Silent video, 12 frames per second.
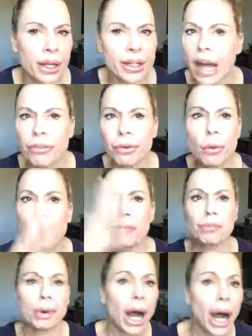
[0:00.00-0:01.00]
Not for
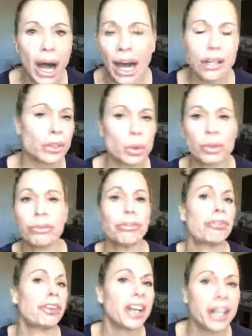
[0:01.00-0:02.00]
what box we're
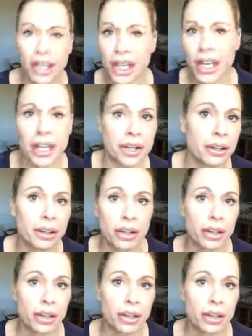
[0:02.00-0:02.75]
fitting in,